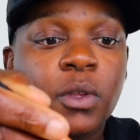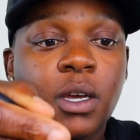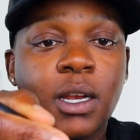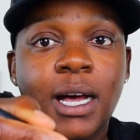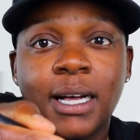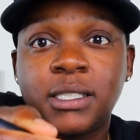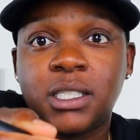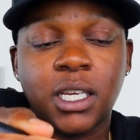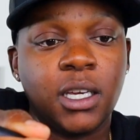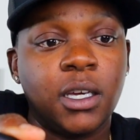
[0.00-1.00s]
And I
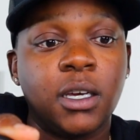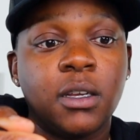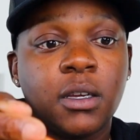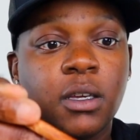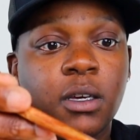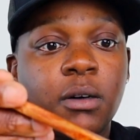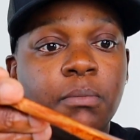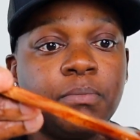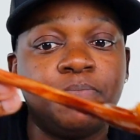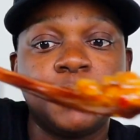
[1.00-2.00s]
said, yep.
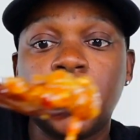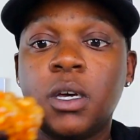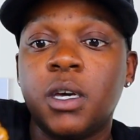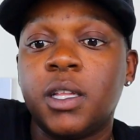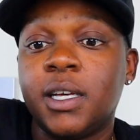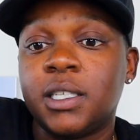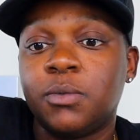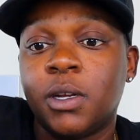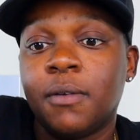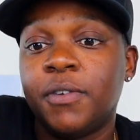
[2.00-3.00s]
That's
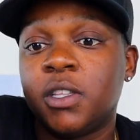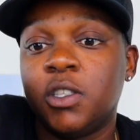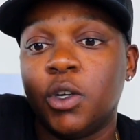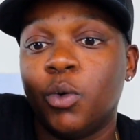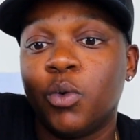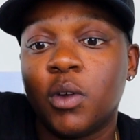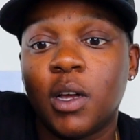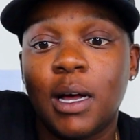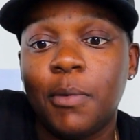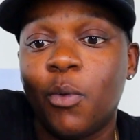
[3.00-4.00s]
what I'm fit to do.
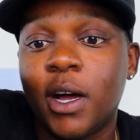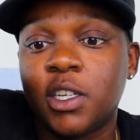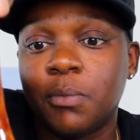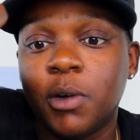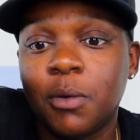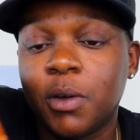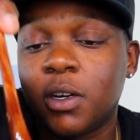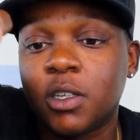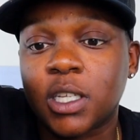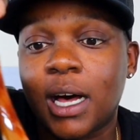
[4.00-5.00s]
I've been watching
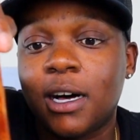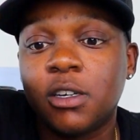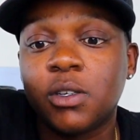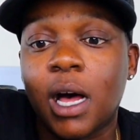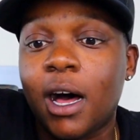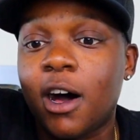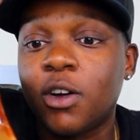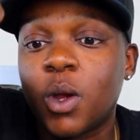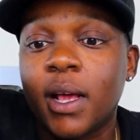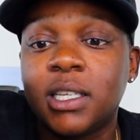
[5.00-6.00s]
mukbangs all,
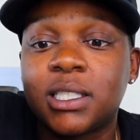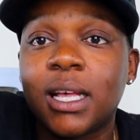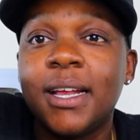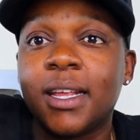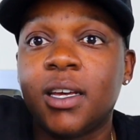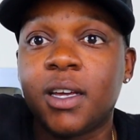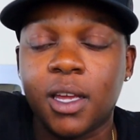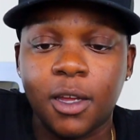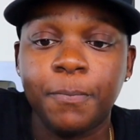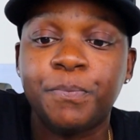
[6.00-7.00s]
all day Sunday
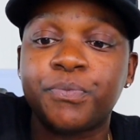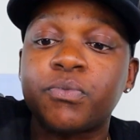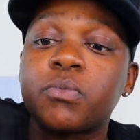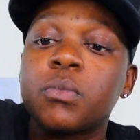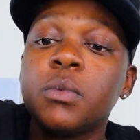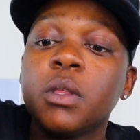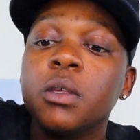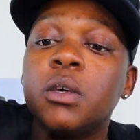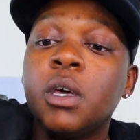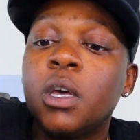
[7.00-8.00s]
again.
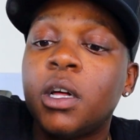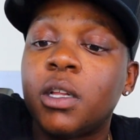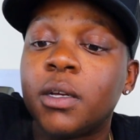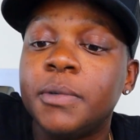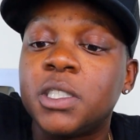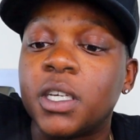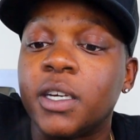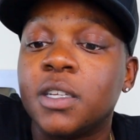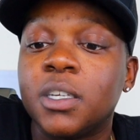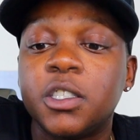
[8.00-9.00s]
Let me
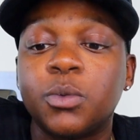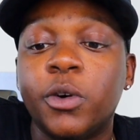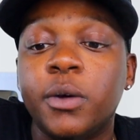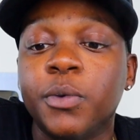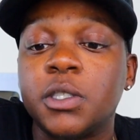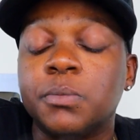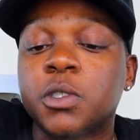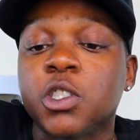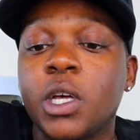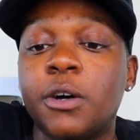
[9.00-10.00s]
see. I just want it with some
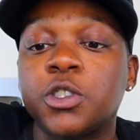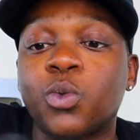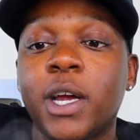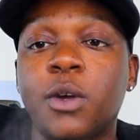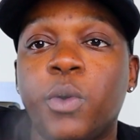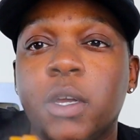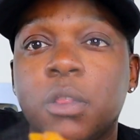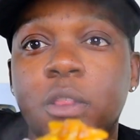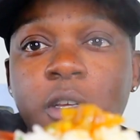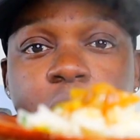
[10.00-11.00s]
sauce right
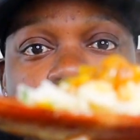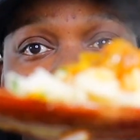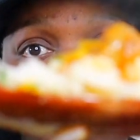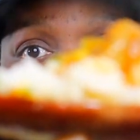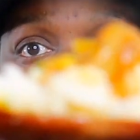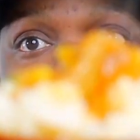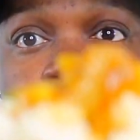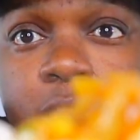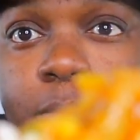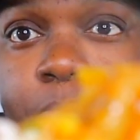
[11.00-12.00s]
quick. Look at
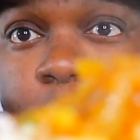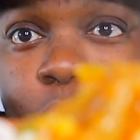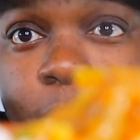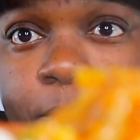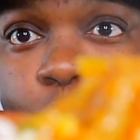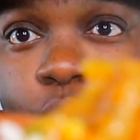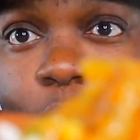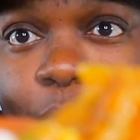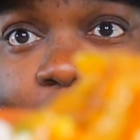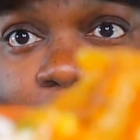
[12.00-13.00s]
that
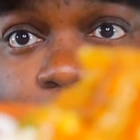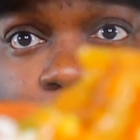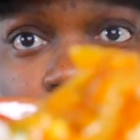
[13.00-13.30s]
spoonful right there.